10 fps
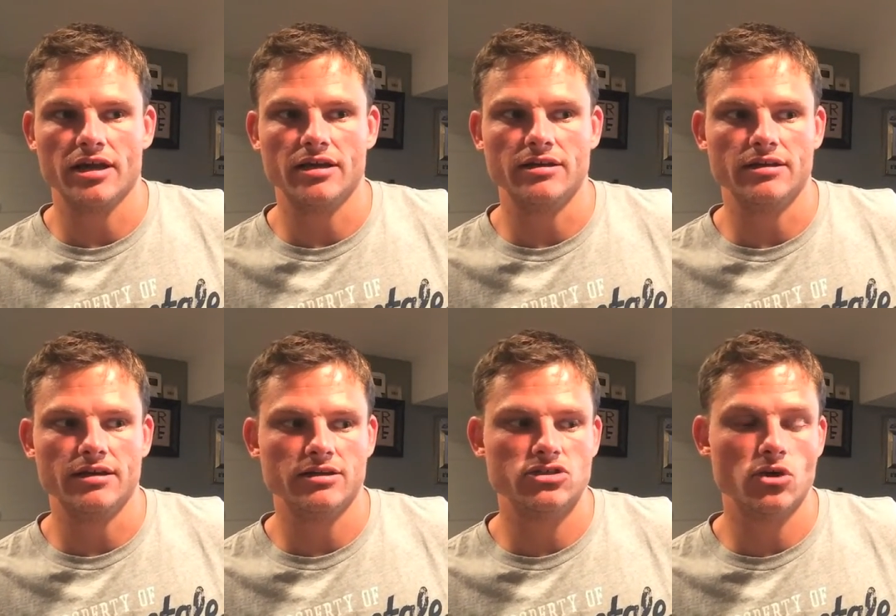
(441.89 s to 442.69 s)
And
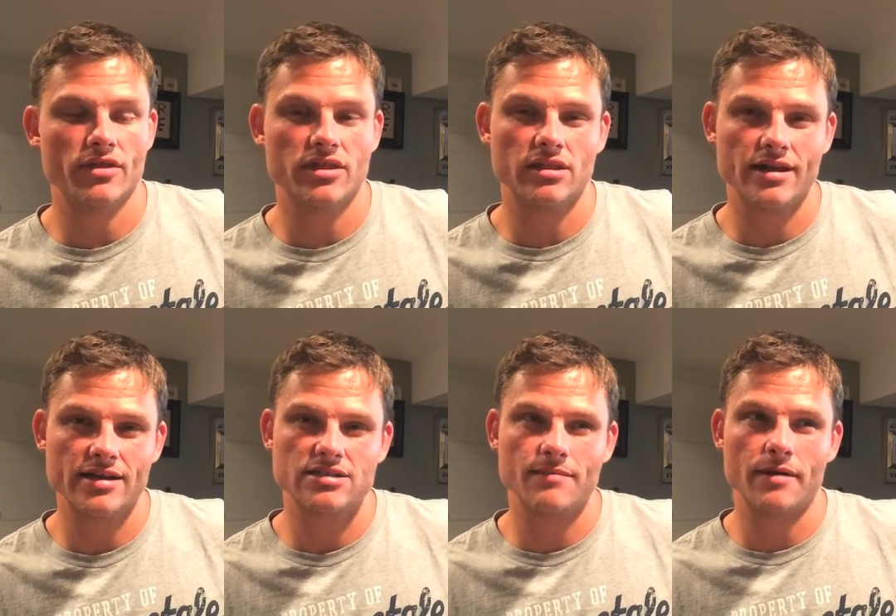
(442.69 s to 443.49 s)
so I think the
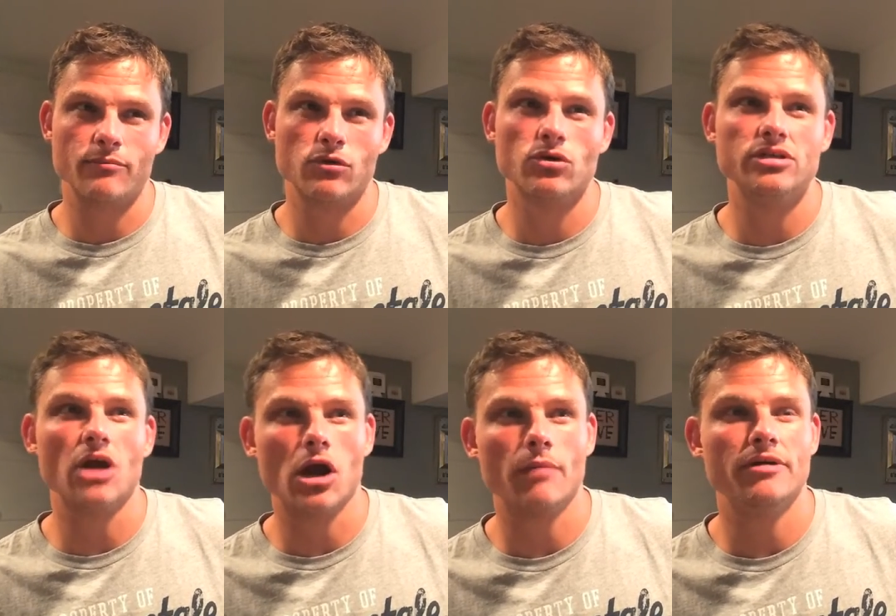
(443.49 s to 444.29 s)
next time I brew a
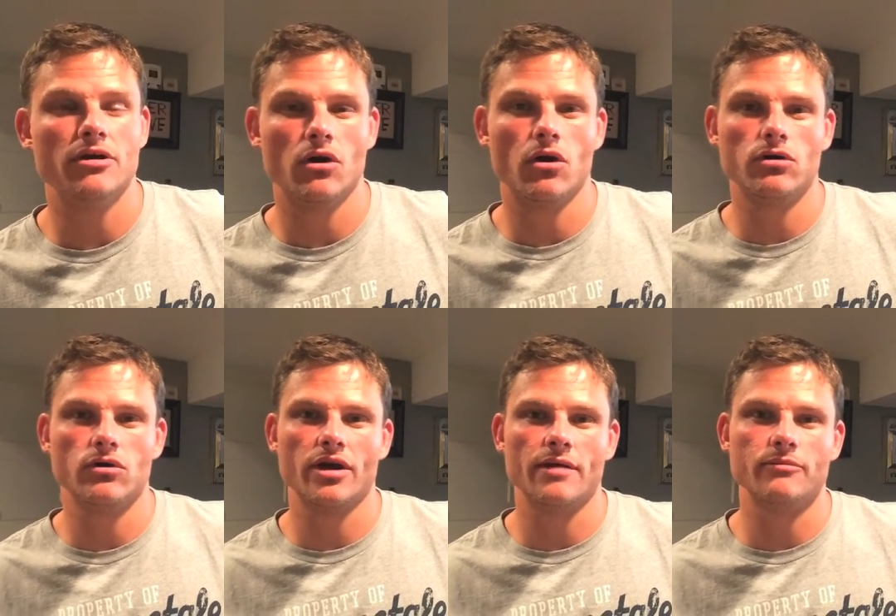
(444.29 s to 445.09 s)
dark beer all
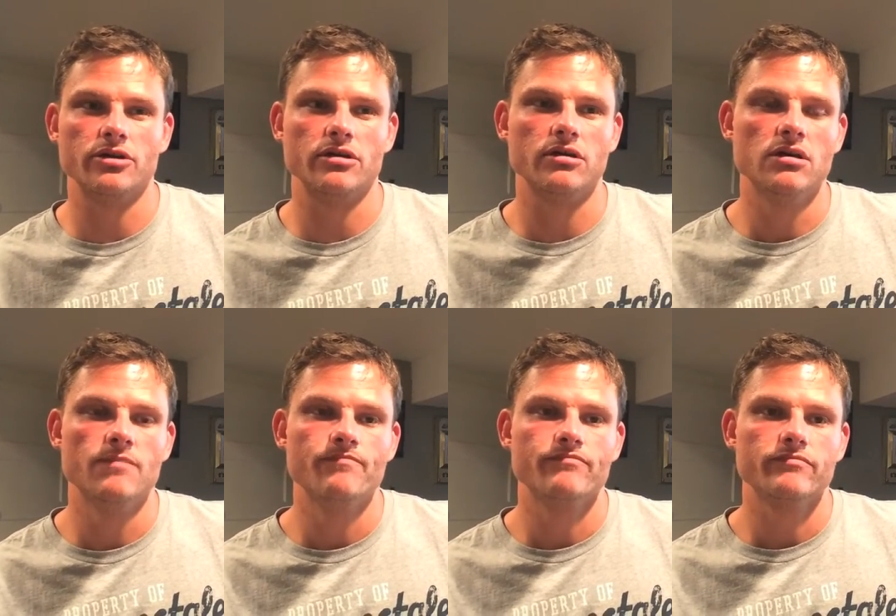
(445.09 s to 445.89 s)
grain, I'm gonna
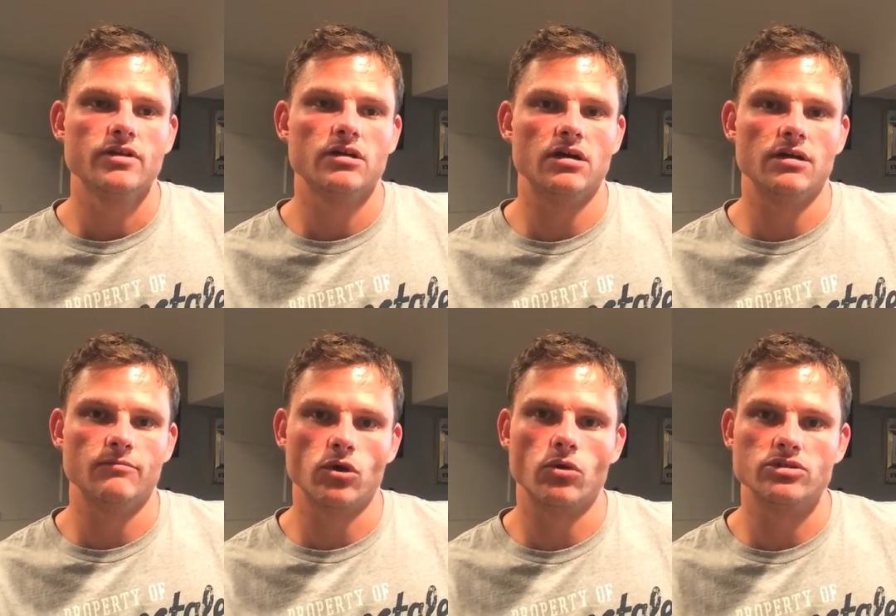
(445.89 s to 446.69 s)

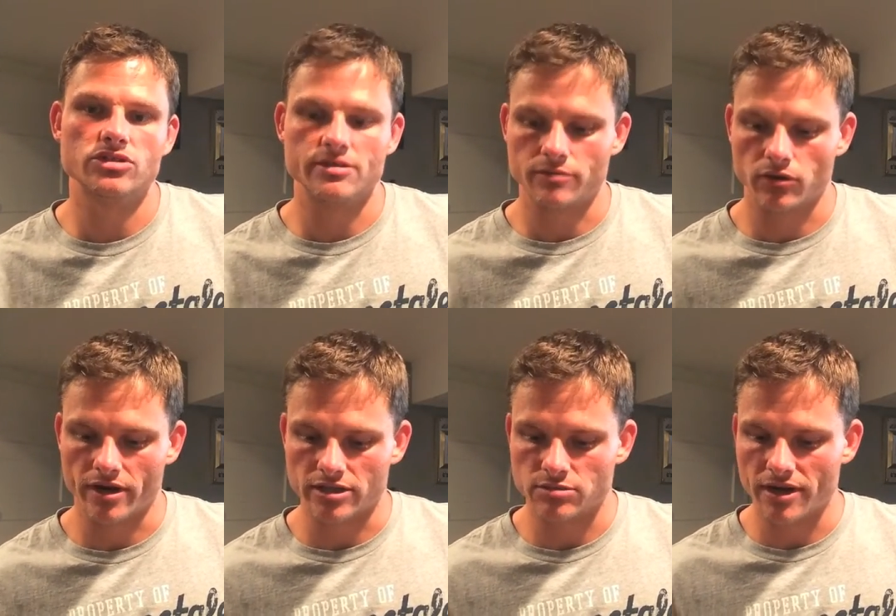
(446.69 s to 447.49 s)
cold steep the
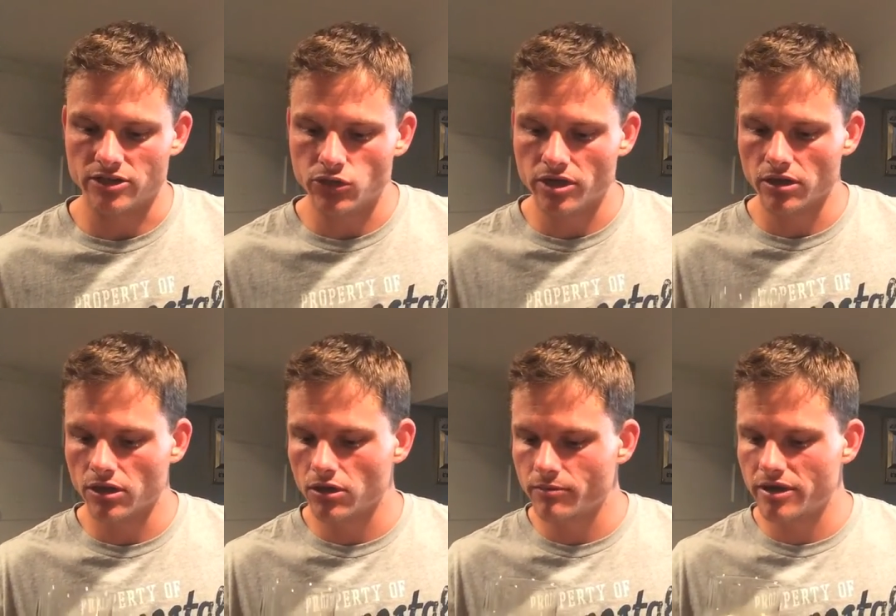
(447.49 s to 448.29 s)
grains. But I do get a
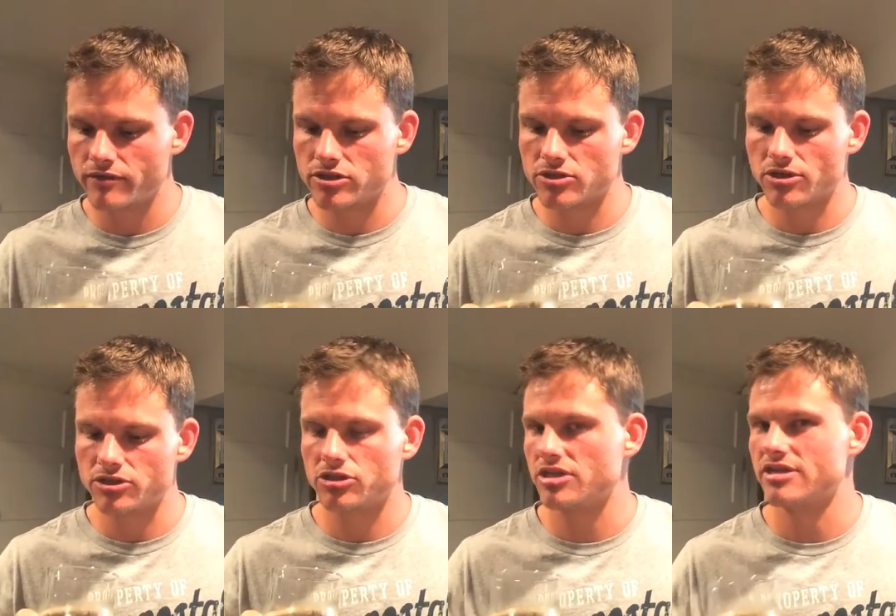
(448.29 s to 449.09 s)
little bit of
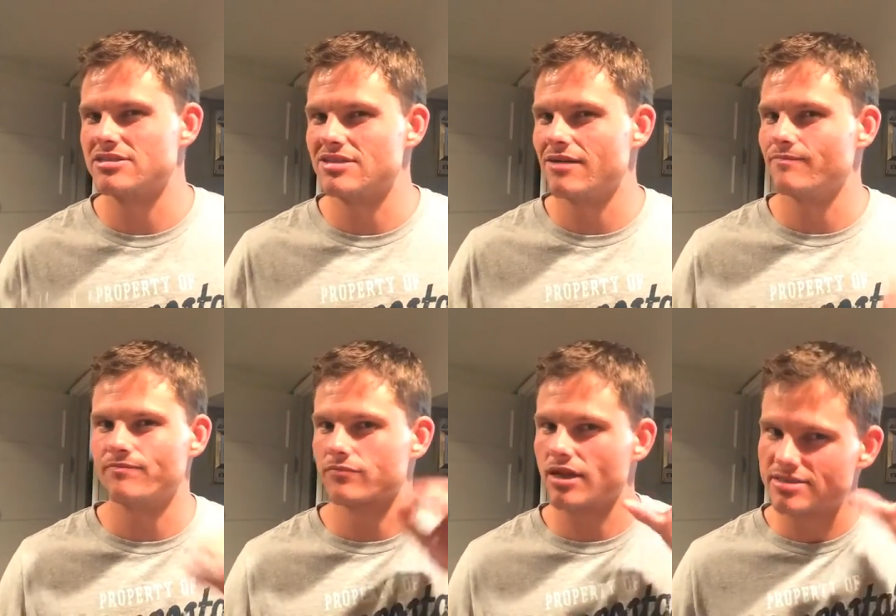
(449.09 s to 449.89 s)
astringency. It's not
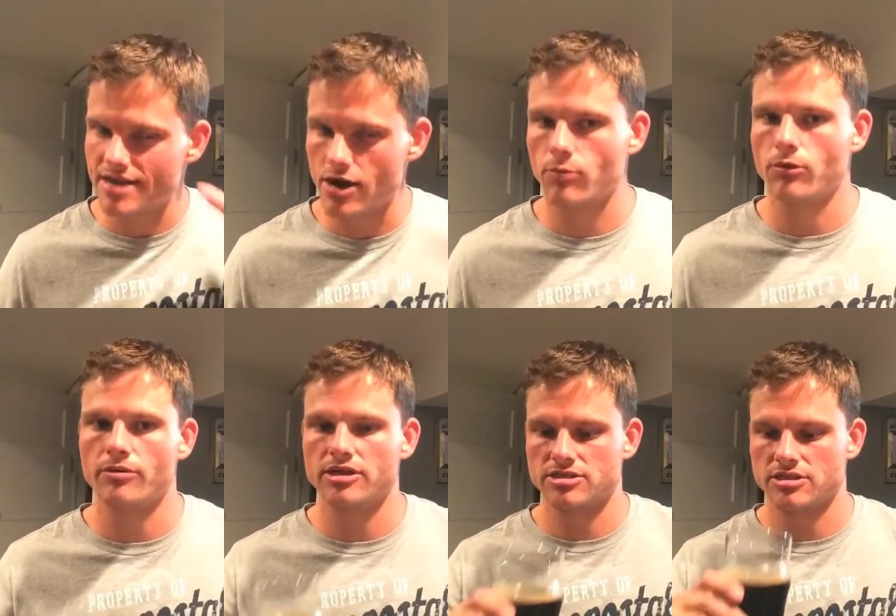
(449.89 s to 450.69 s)
terrible,
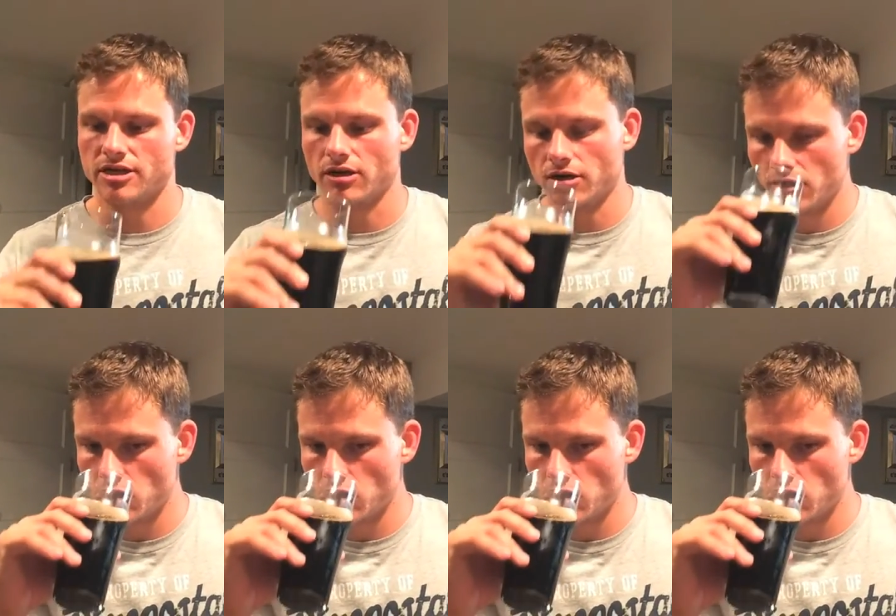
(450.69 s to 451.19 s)
but it's there.